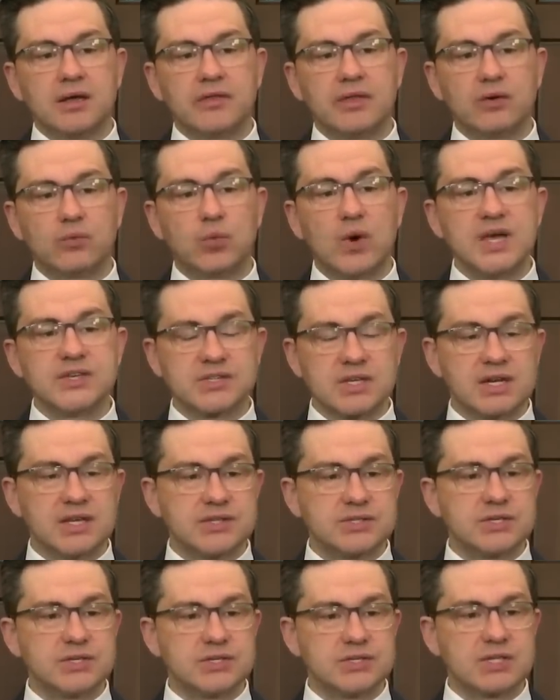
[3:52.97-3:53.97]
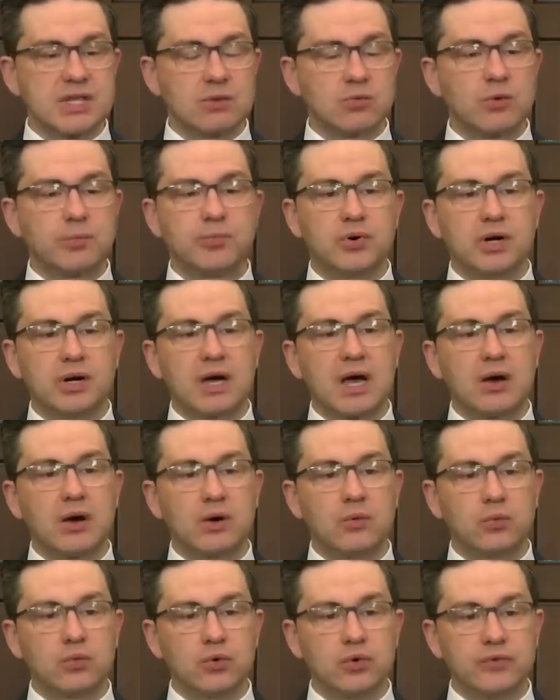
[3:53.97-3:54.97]
the residences that will put
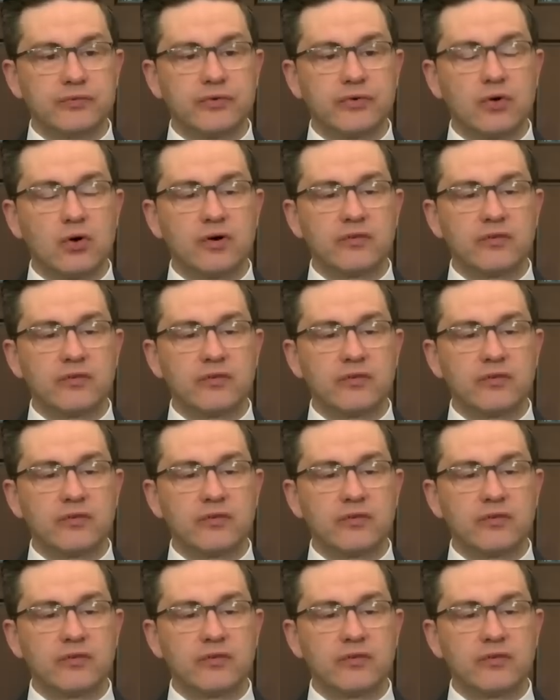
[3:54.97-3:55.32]
roof